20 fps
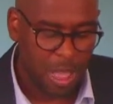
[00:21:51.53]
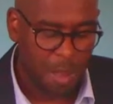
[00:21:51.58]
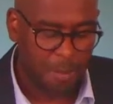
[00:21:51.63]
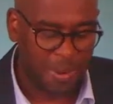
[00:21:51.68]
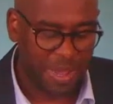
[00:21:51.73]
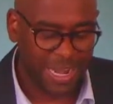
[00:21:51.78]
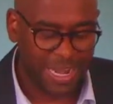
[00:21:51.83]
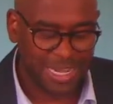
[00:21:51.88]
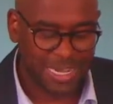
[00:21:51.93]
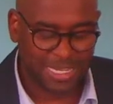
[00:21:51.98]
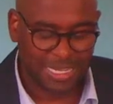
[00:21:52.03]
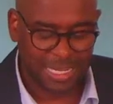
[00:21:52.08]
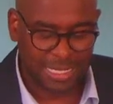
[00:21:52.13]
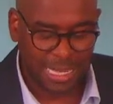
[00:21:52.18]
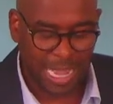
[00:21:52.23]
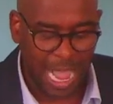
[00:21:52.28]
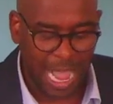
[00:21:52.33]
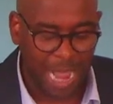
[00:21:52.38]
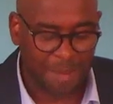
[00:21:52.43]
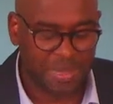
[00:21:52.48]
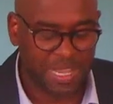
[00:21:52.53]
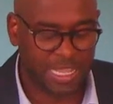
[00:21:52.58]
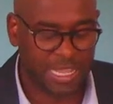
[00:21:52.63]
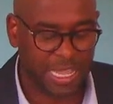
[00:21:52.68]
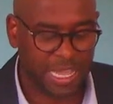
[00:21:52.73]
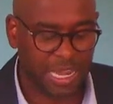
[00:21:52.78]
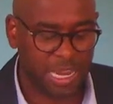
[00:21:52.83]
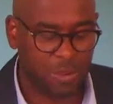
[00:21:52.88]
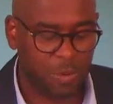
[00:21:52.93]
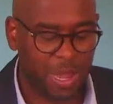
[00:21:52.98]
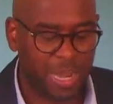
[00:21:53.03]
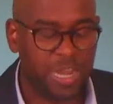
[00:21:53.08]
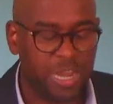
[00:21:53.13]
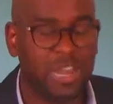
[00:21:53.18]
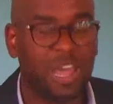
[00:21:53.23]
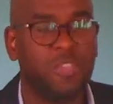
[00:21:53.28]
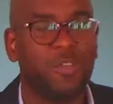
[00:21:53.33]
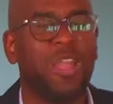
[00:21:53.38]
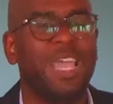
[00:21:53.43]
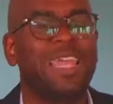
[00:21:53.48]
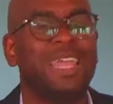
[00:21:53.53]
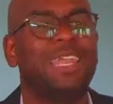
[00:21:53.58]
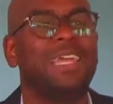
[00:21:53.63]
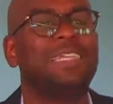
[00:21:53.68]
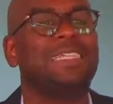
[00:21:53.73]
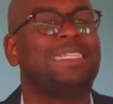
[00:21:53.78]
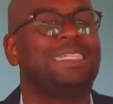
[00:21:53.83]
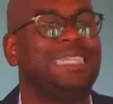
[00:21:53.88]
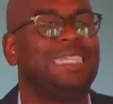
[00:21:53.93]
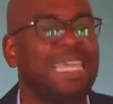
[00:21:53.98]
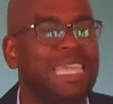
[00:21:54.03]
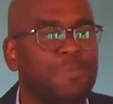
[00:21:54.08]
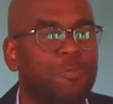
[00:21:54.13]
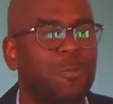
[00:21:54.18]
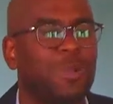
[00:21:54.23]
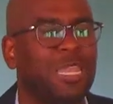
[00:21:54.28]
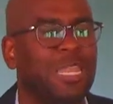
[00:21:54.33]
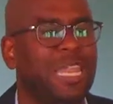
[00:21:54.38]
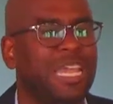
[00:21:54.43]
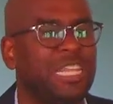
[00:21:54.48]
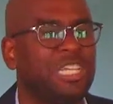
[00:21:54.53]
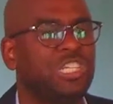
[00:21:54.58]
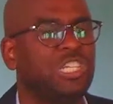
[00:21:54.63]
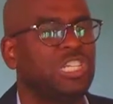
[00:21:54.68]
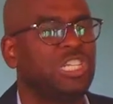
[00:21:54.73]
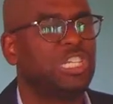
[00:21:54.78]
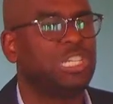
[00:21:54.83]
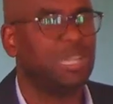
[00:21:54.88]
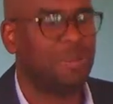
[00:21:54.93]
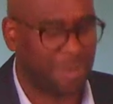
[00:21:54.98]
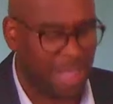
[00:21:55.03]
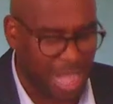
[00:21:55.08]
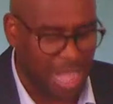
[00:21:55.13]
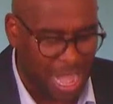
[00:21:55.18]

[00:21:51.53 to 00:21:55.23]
but it is a time to getting one another in a deep relationship